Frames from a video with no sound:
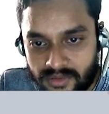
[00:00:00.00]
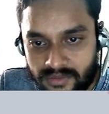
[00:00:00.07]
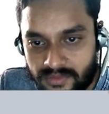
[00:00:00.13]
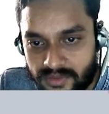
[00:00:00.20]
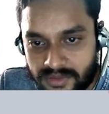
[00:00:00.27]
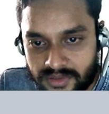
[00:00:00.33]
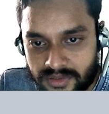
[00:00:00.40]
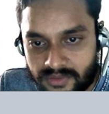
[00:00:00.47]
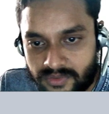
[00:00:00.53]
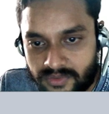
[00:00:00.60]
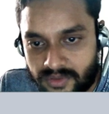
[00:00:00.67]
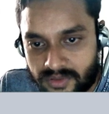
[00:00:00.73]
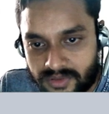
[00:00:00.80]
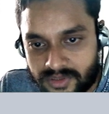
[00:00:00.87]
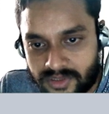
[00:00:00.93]
first of all,
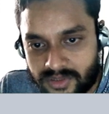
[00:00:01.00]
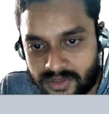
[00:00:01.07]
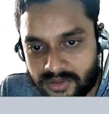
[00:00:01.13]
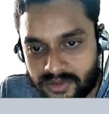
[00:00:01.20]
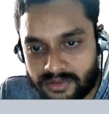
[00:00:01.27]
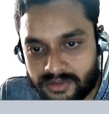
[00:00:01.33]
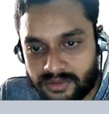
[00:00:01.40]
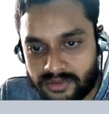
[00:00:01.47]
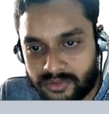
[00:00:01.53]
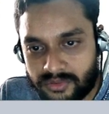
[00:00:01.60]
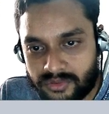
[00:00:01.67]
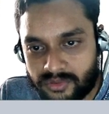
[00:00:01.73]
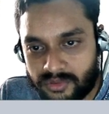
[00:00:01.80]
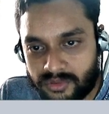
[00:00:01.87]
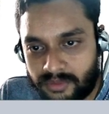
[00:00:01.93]
this two
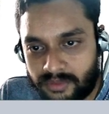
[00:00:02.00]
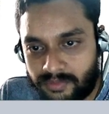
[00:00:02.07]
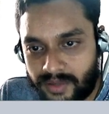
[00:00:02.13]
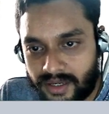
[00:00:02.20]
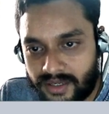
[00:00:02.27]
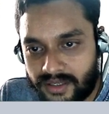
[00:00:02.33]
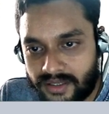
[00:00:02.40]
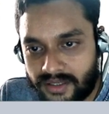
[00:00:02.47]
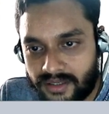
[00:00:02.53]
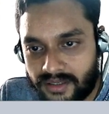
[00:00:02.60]
should be parallel,